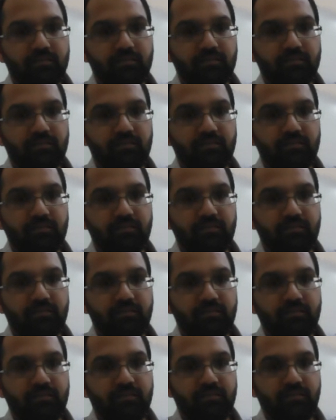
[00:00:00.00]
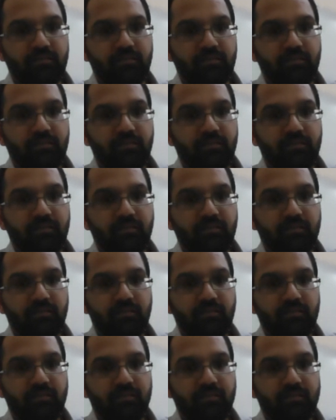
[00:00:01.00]

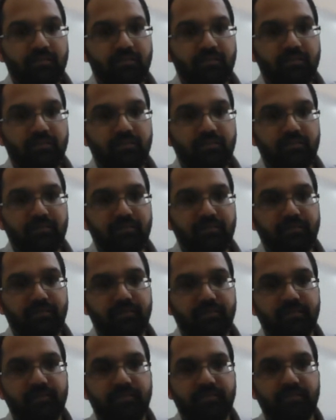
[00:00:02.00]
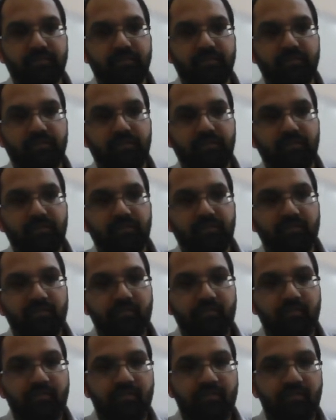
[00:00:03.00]

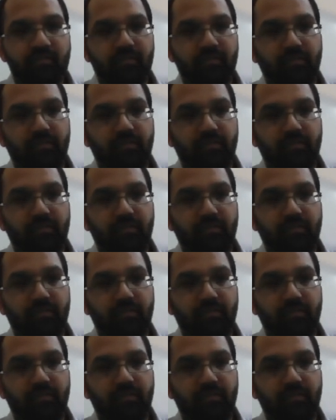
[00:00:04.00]
(not speaking)